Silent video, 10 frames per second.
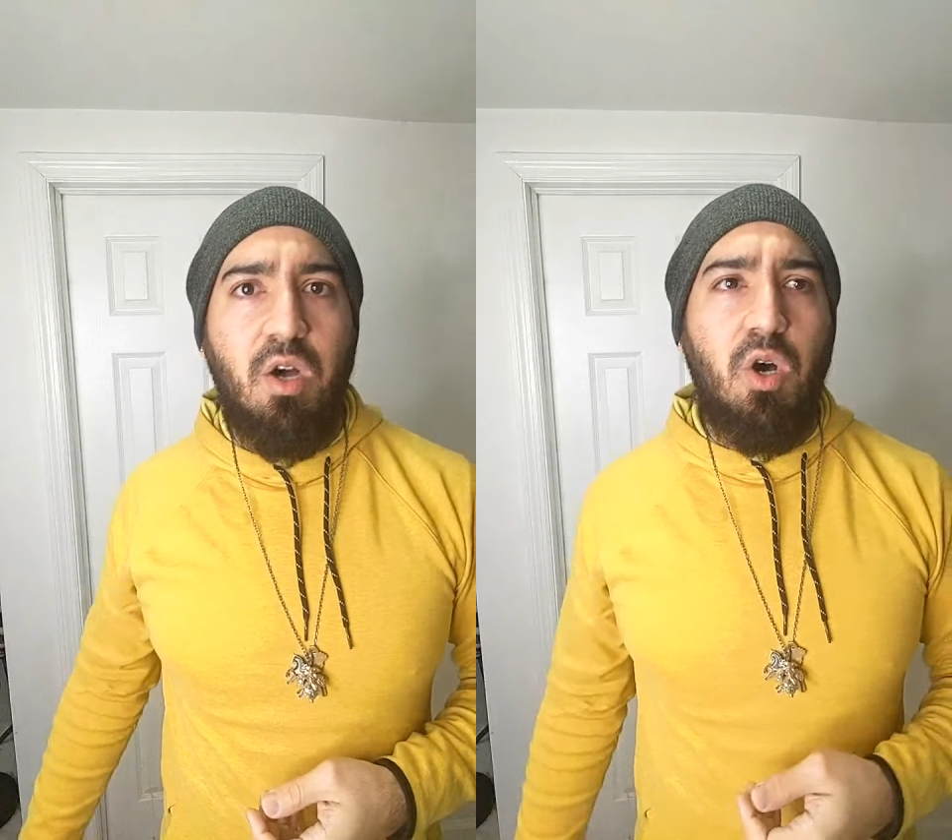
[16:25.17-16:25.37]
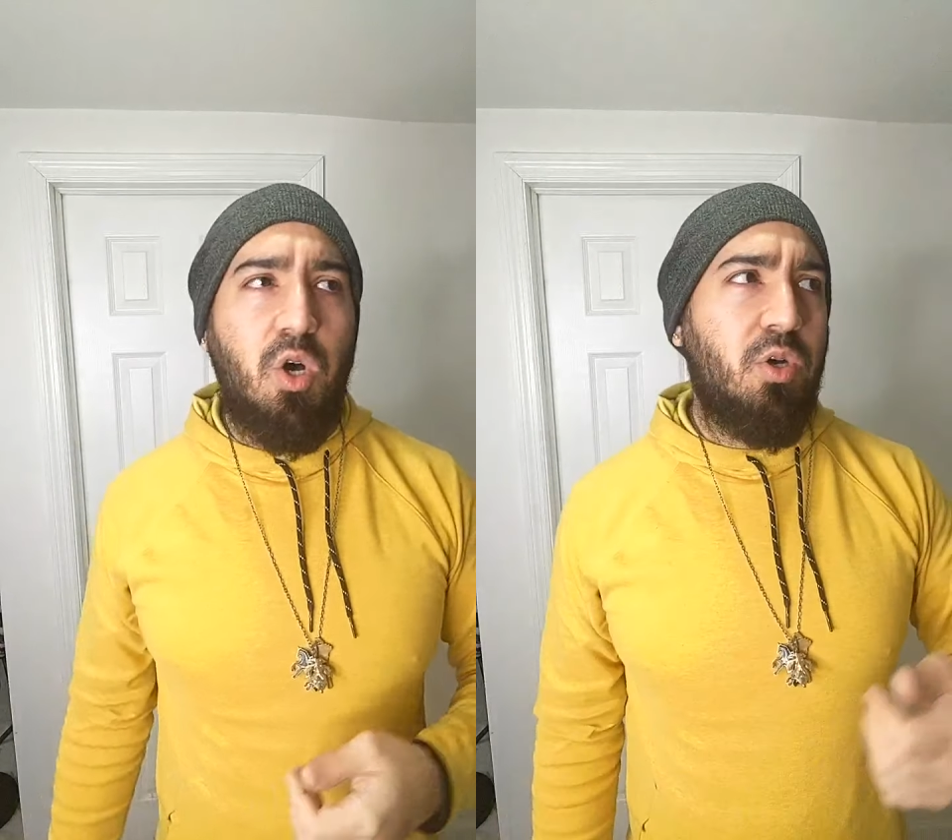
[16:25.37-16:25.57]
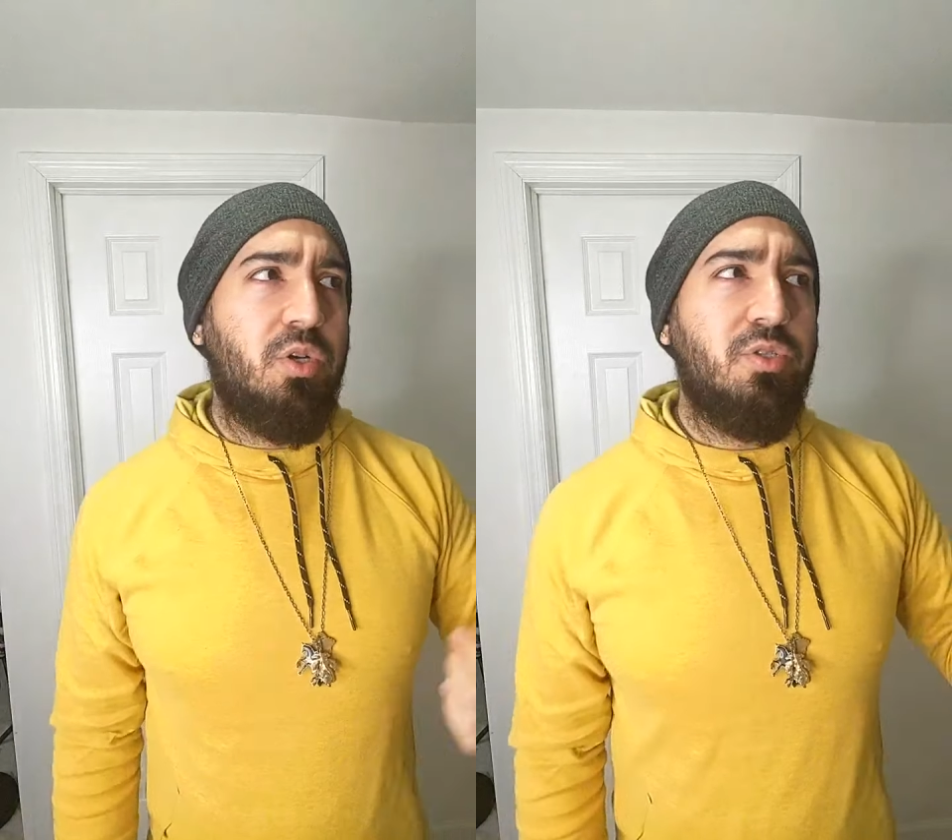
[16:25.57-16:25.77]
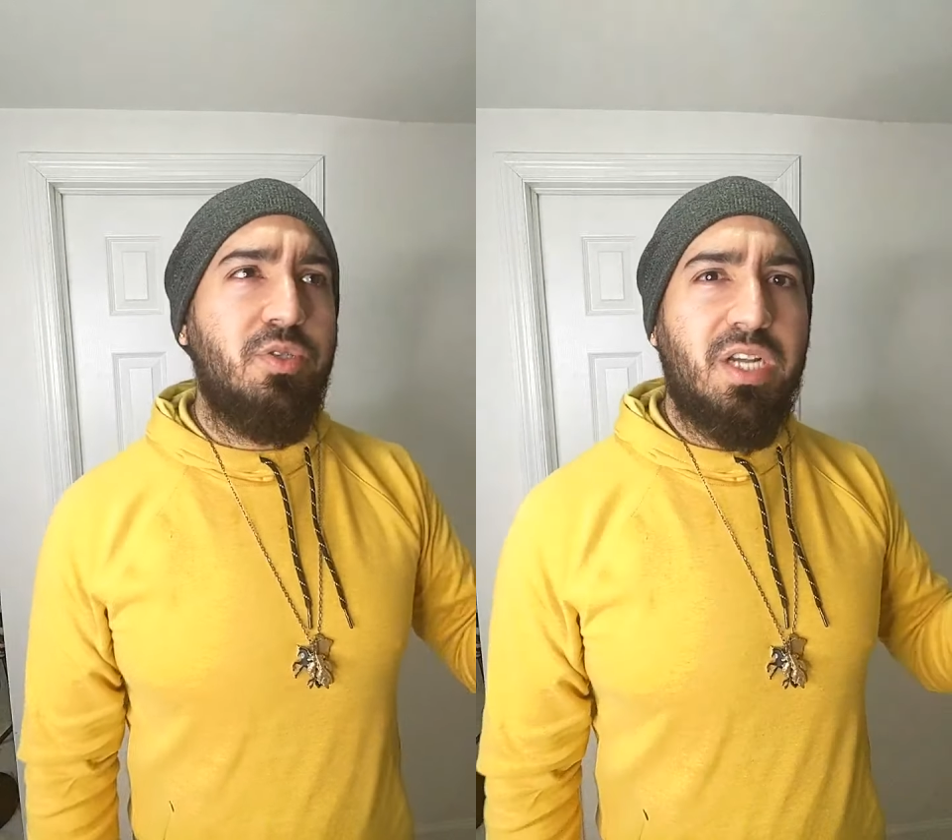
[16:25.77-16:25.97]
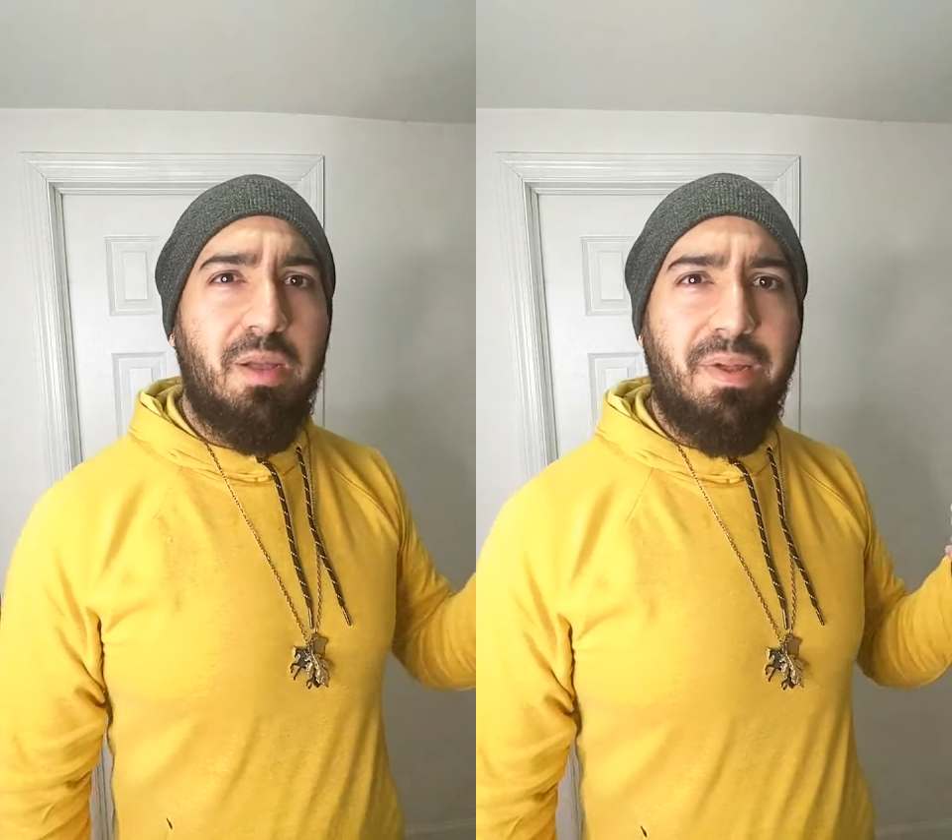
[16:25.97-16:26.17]
oh, you
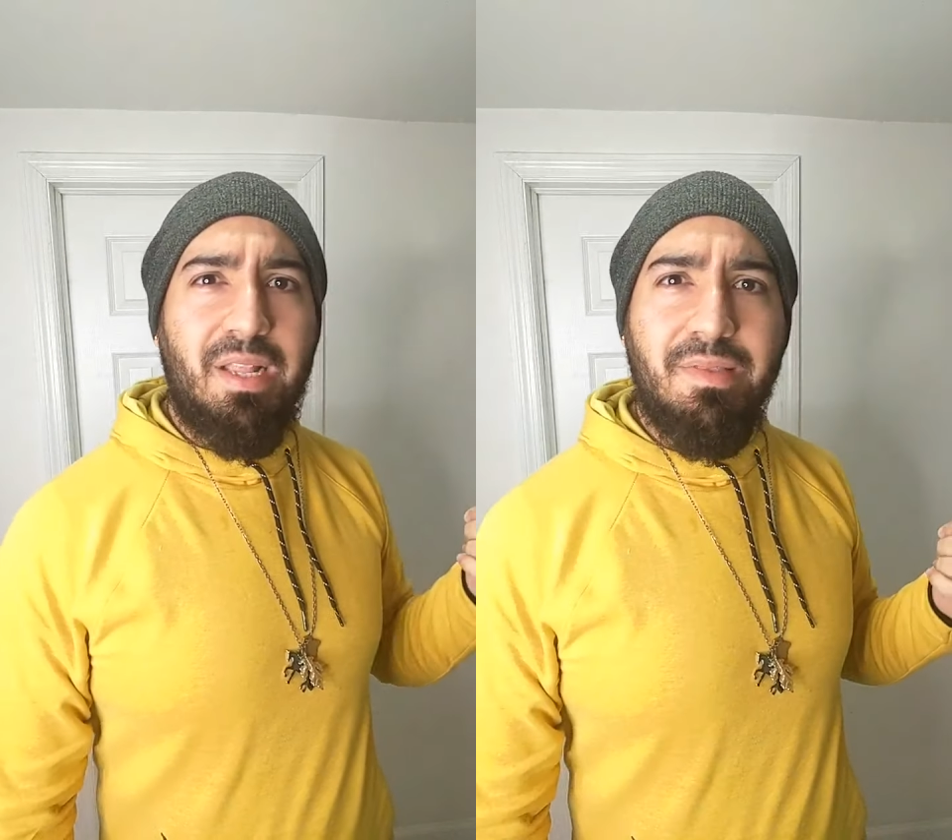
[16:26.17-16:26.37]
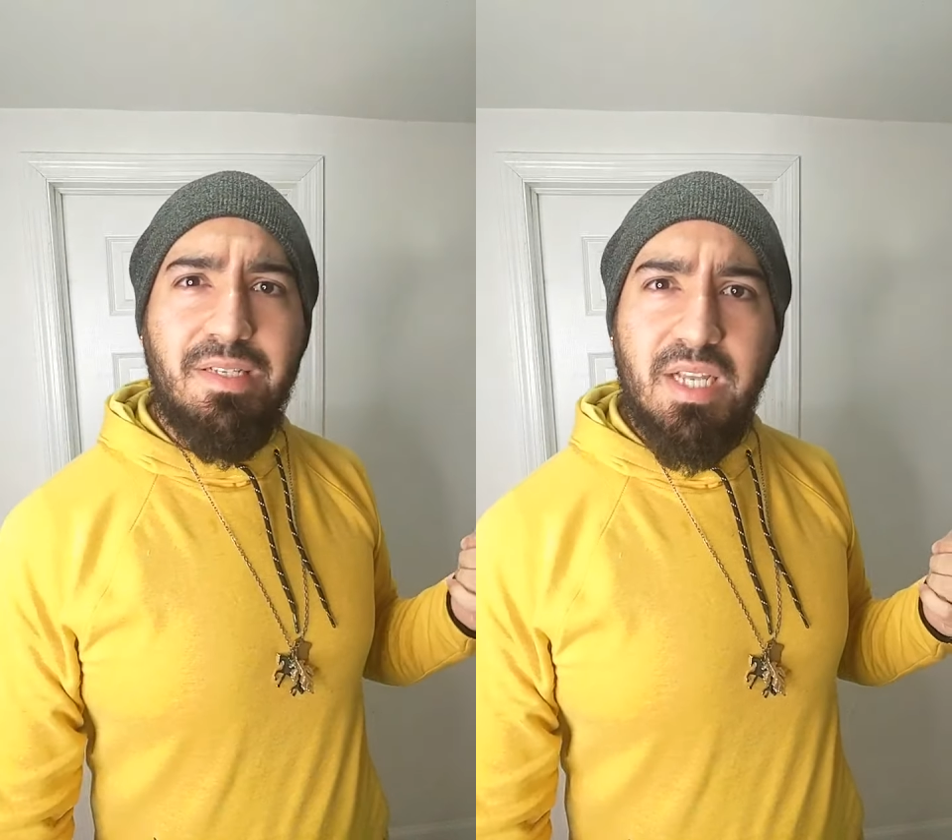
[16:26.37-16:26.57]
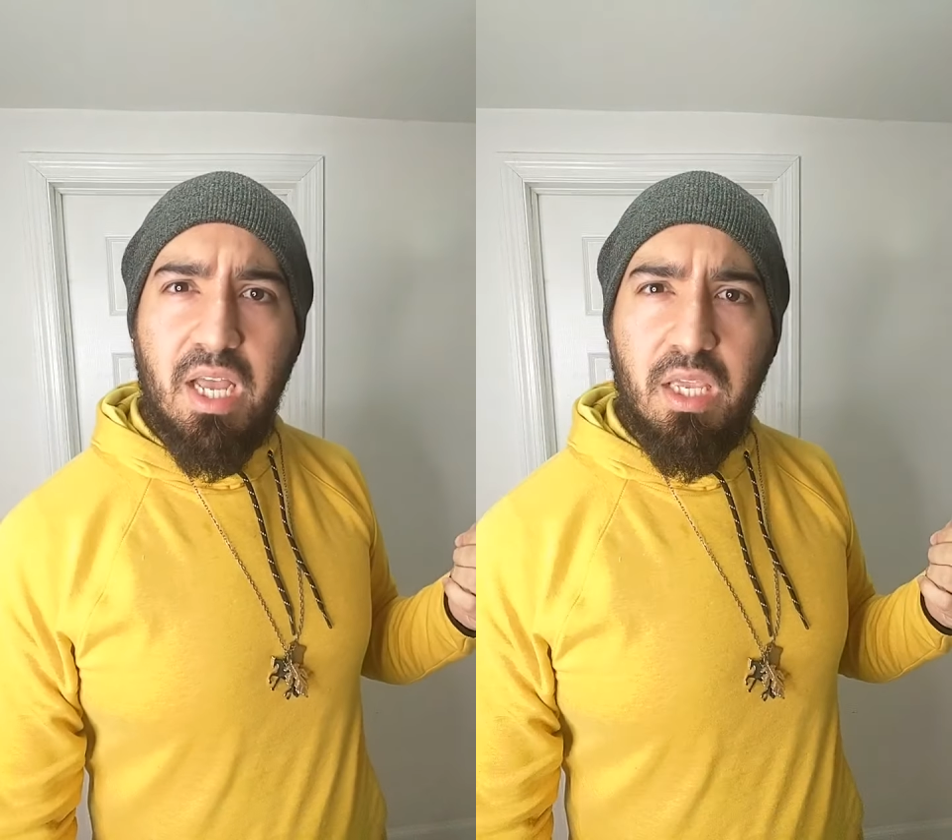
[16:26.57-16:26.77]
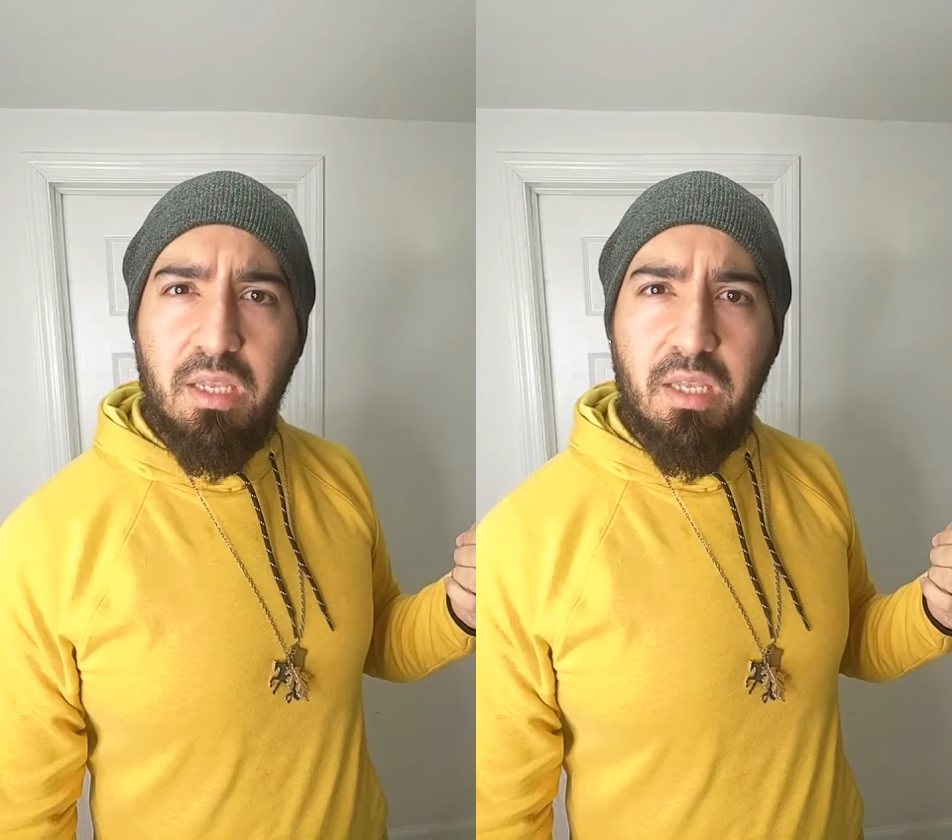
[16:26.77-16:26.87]
can't believe this guy?